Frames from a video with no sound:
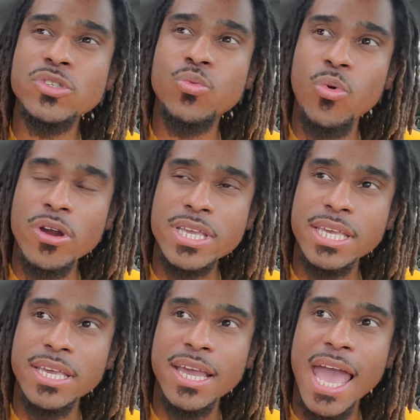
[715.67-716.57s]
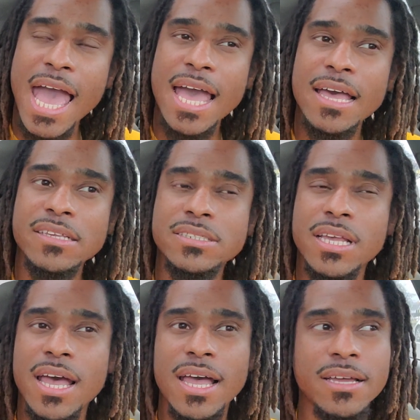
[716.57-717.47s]
working as
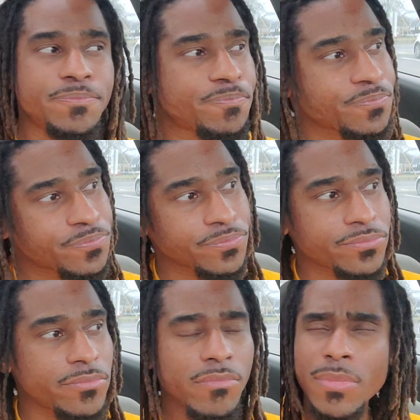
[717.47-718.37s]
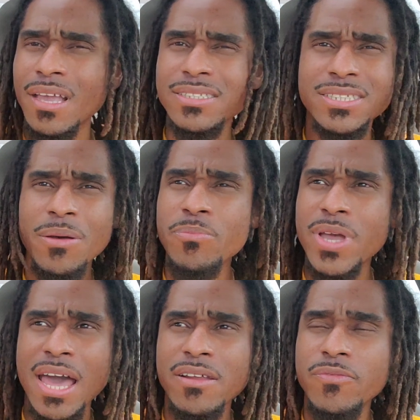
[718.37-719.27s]
some
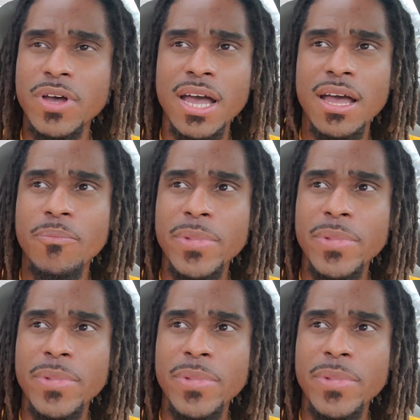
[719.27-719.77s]
kind of